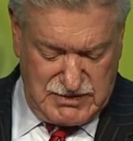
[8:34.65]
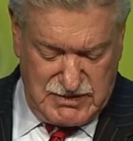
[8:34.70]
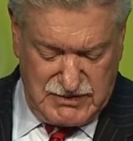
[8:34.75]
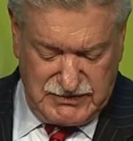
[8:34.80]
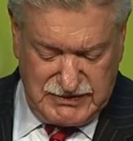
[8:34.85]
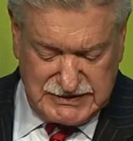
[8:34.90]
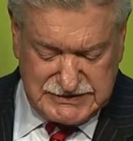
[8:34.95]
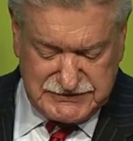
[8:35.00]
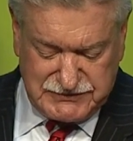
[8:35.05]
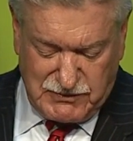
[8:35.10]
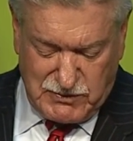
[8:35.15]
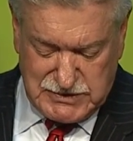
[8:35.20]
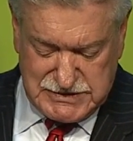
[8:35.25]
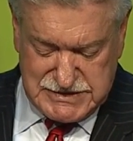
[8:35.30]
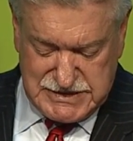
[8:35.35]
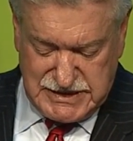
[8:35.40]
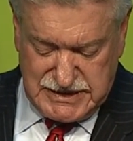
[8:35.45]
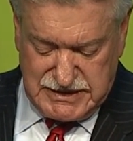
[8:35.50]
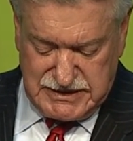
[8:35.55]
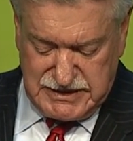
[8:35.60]
this
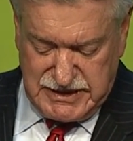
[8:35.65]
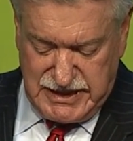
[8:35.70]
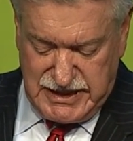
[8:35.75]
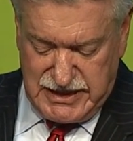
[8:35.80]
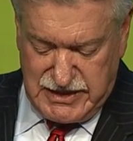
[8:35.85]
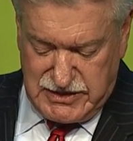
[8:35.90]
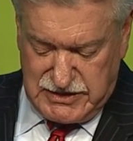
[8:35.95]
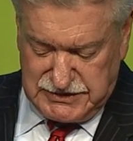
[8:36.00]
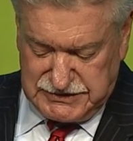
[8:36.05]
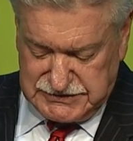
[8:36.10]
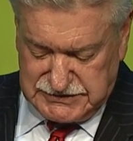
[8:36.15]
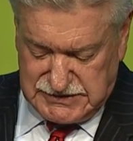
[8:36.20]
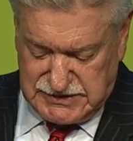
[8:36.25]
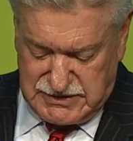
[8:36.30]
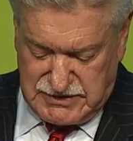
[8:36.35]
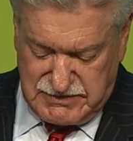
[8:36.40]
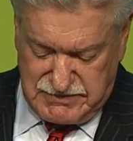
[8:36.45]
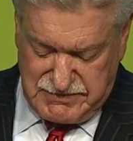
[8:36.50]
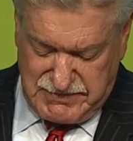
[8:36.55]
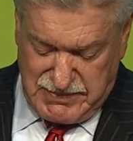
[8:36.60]
14 years, and